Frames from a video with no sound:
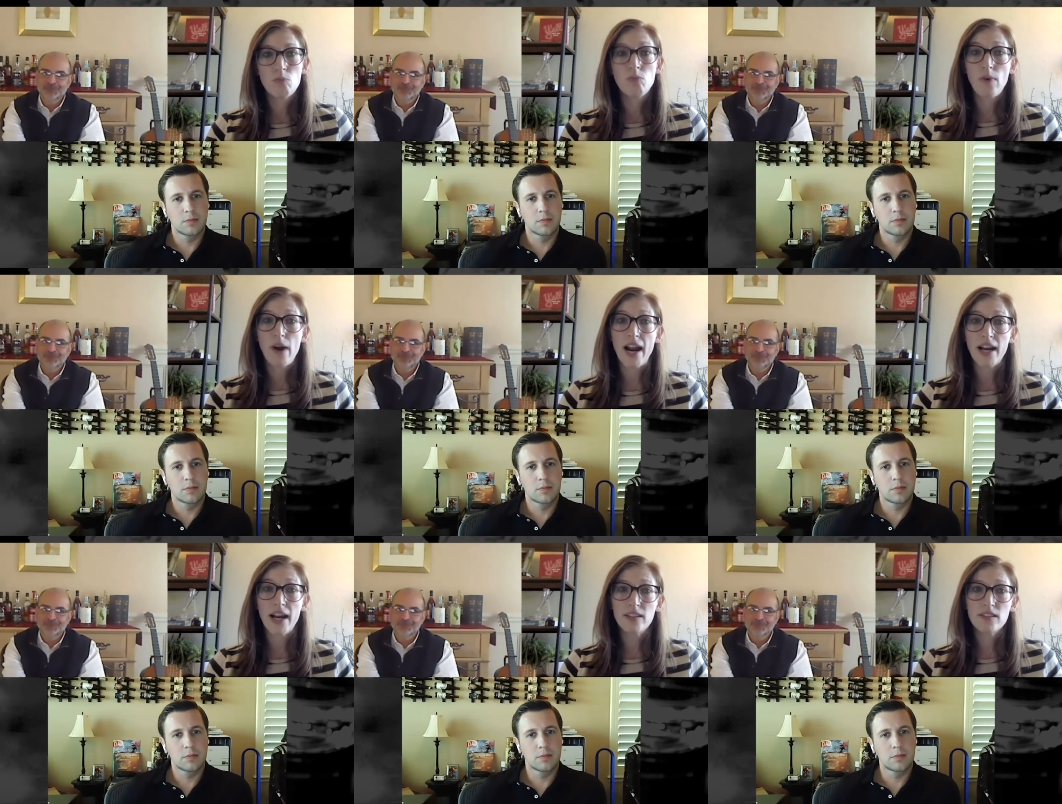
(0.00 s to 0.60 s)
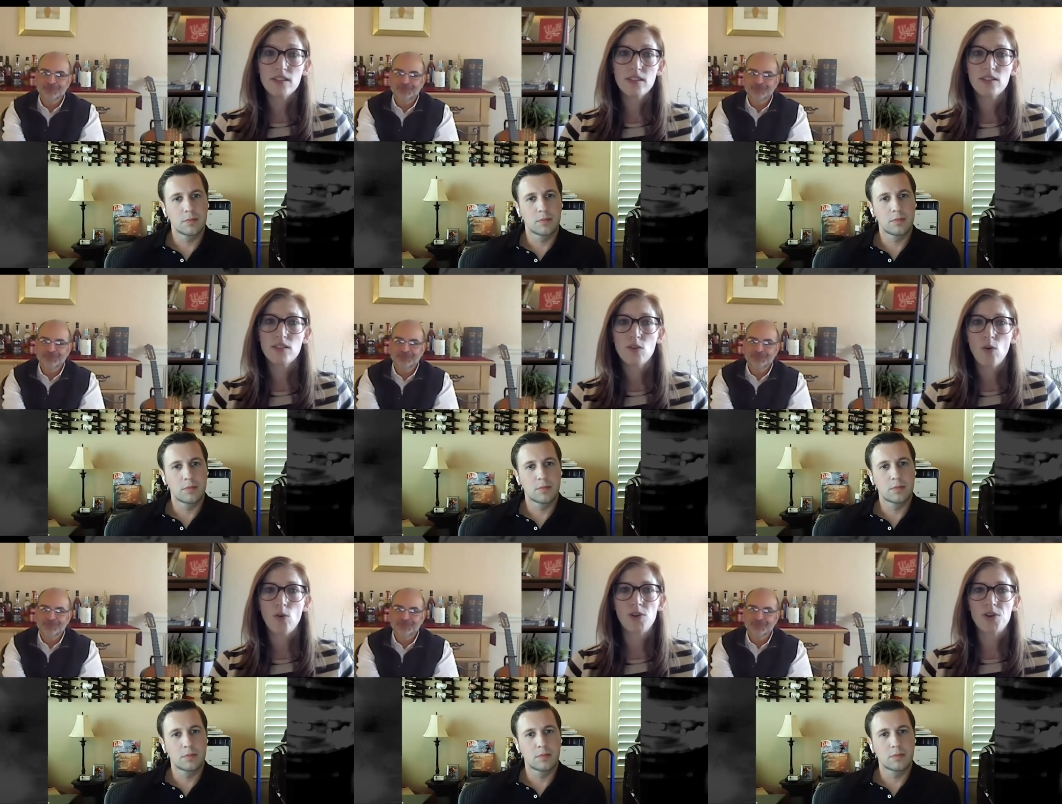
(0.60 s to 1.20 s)
Speaker 1: brands,
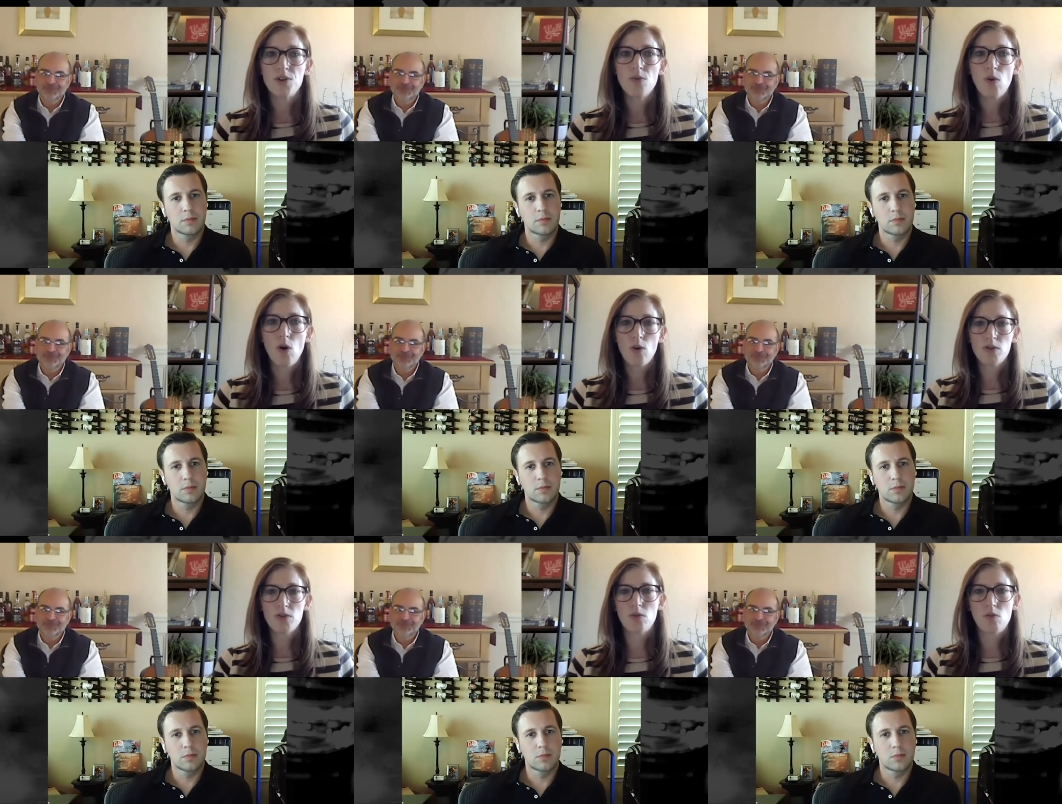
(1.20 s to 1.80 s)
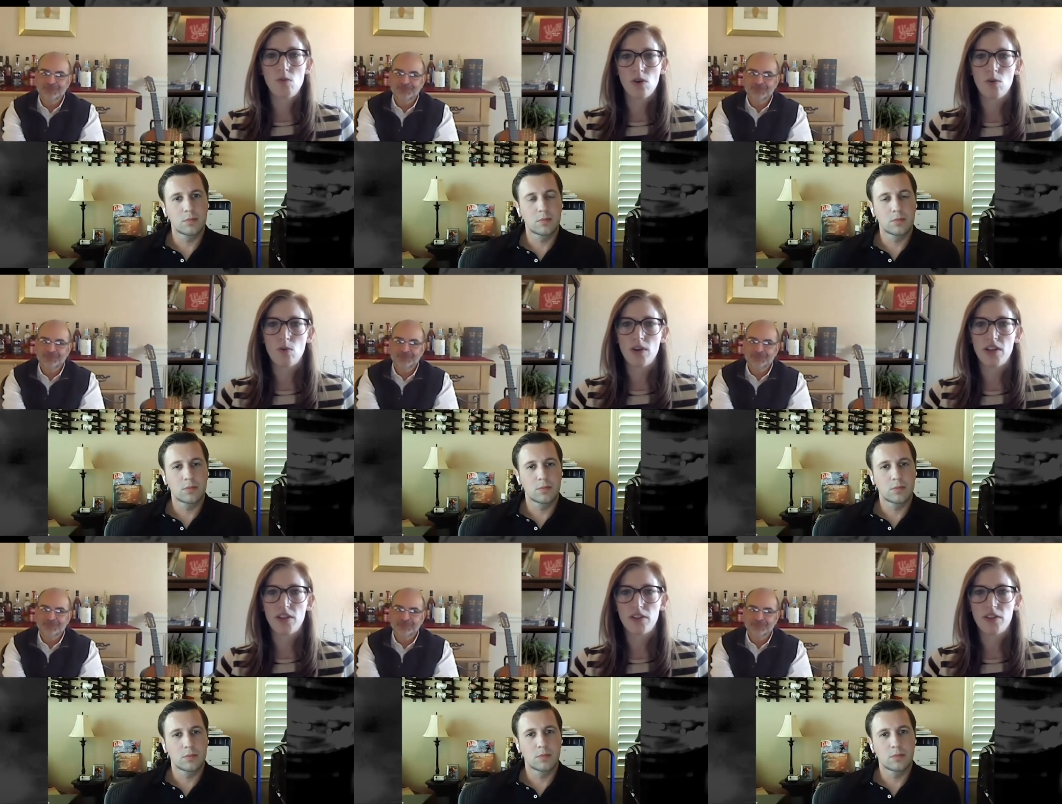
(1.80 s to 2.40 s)
or do you also work
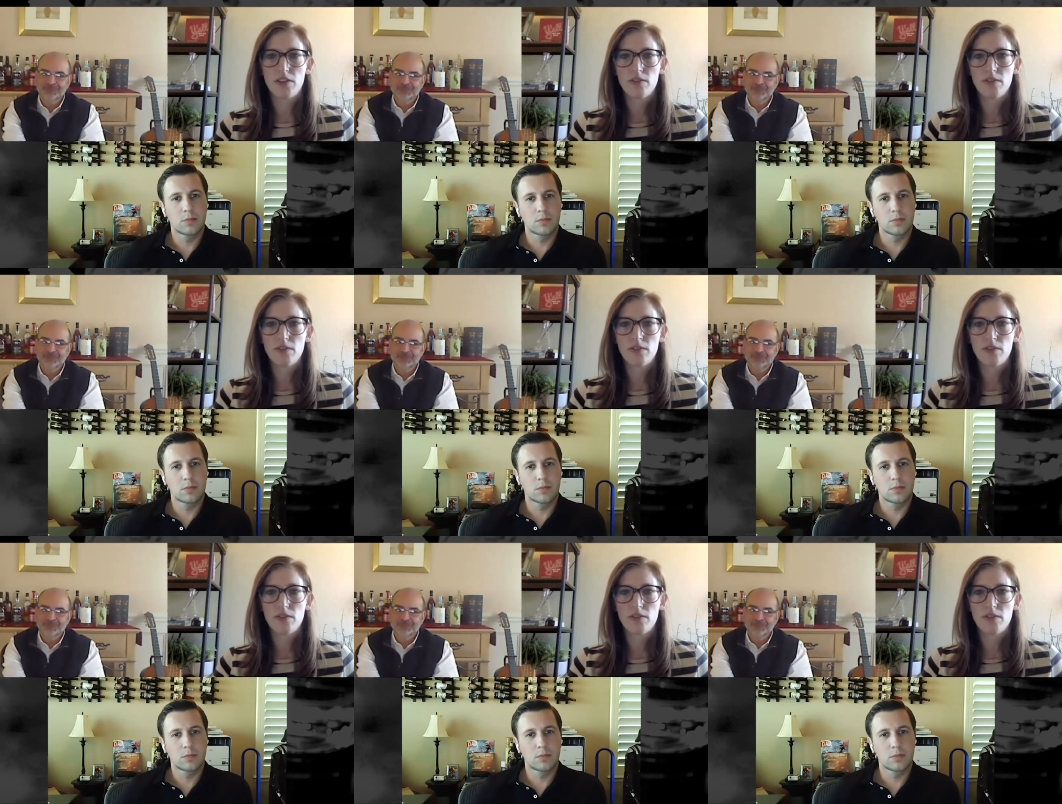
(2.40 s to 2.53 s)
with,